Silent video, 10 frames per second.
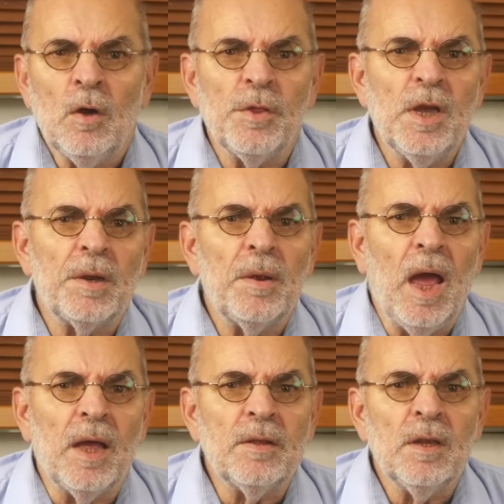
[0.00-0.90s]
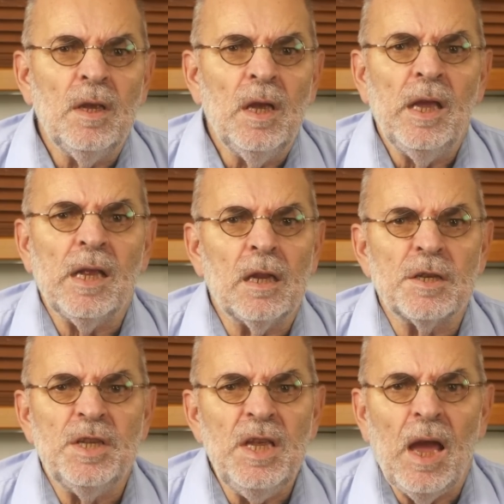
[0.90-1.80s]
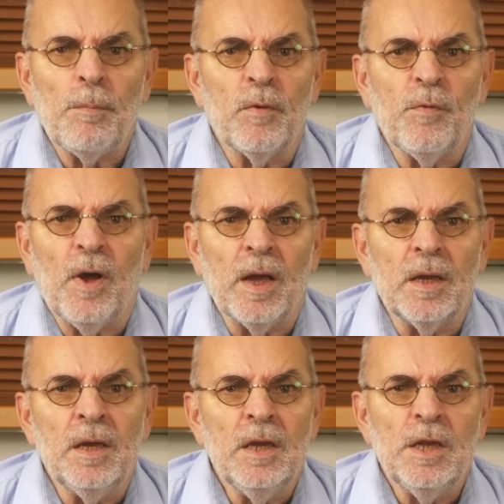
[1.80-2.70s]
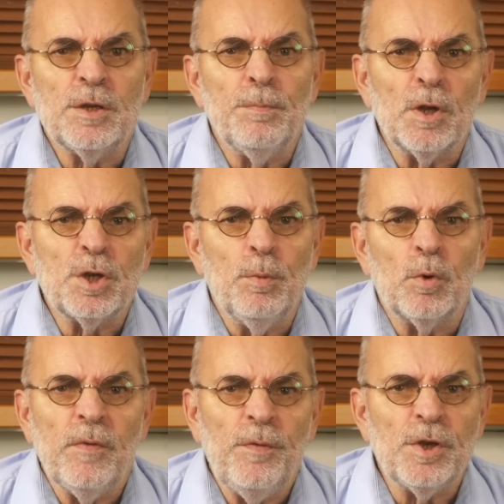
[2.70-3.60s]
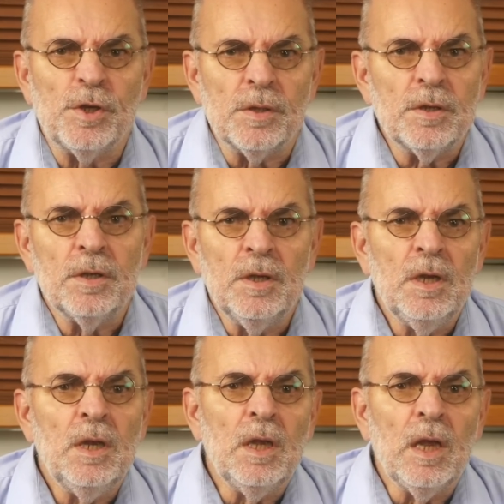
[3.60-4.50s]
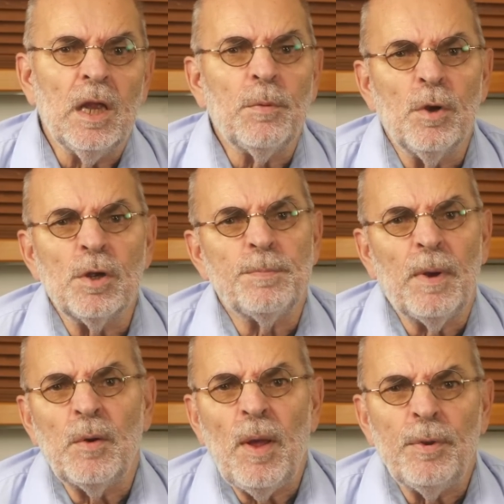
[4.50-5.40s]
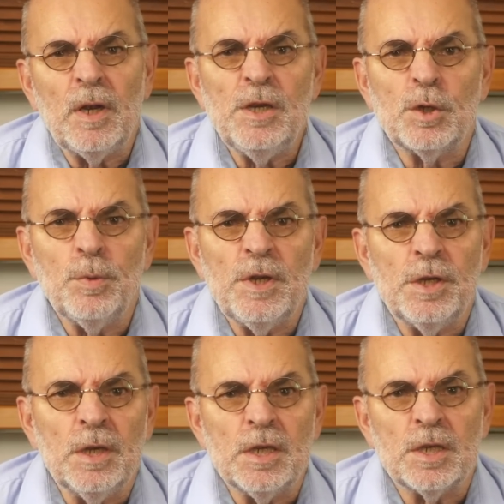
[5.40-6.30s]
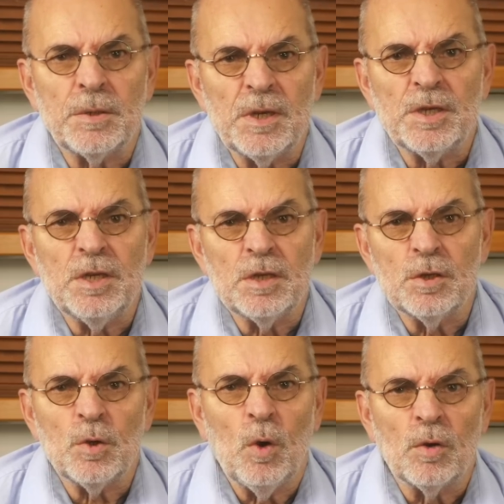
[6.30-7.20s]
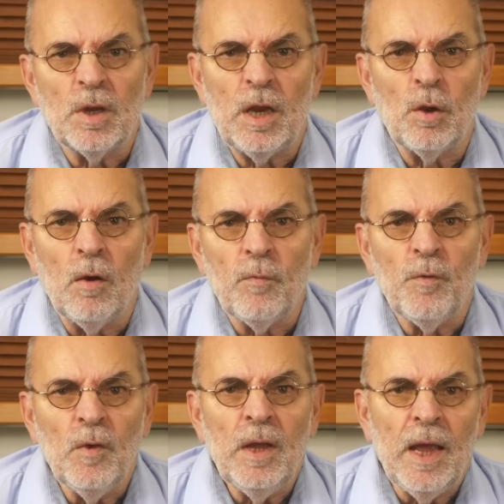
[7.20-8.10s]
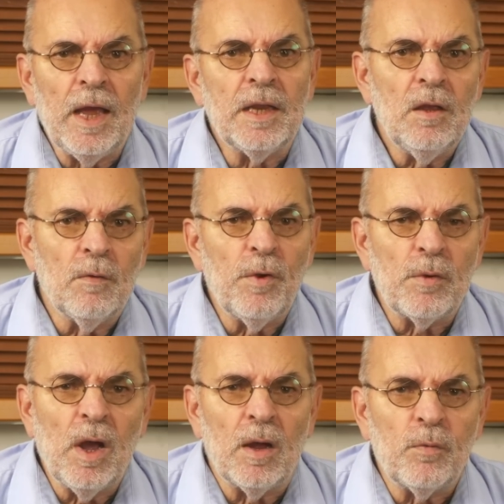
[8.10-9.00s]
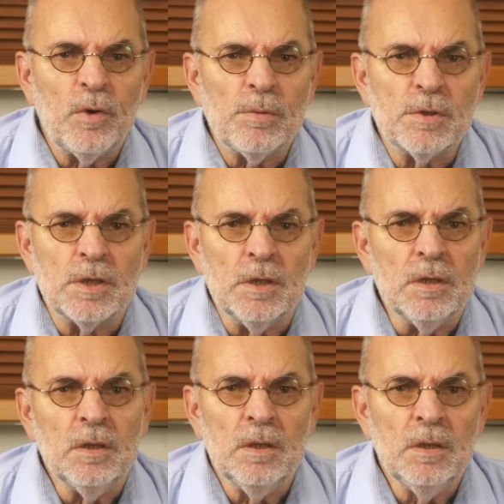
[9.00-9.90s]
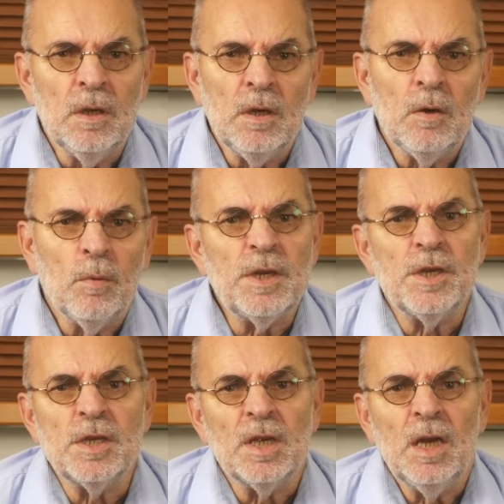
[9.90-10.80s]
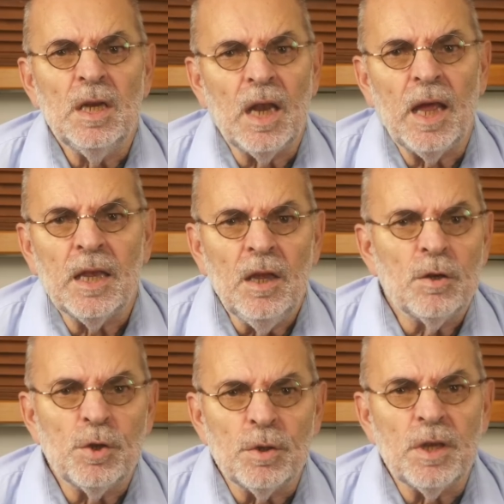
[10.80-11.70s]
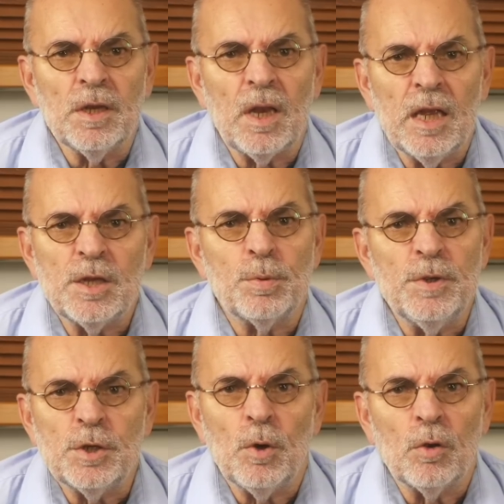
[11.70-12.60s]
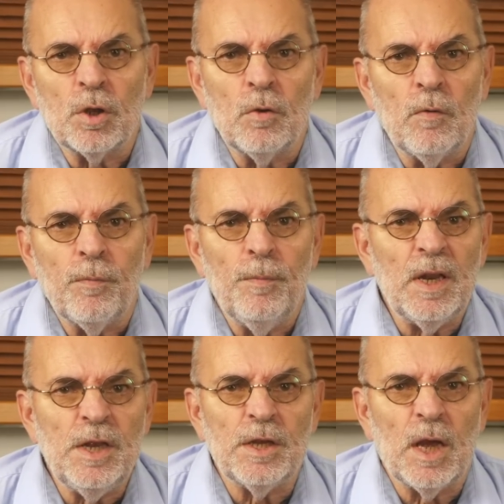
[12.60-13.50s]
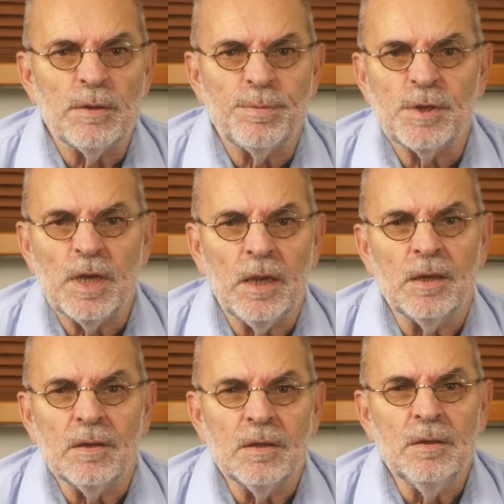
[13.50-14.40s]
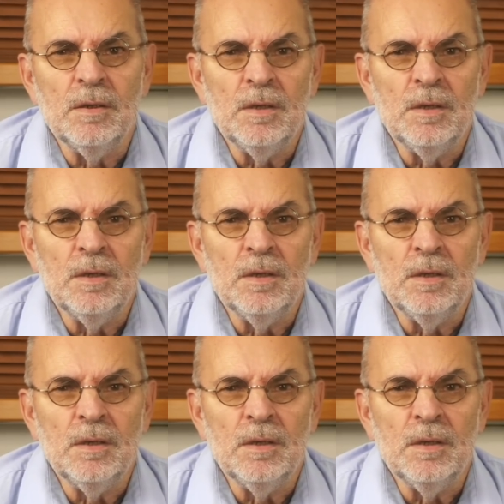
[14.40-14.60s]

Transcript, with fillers: On the other hand, a Class D amplifier is much more efficient. It works by rapidly switching its transistors on and off at a very high frequency, which is like turning a light switch on and off many times per second.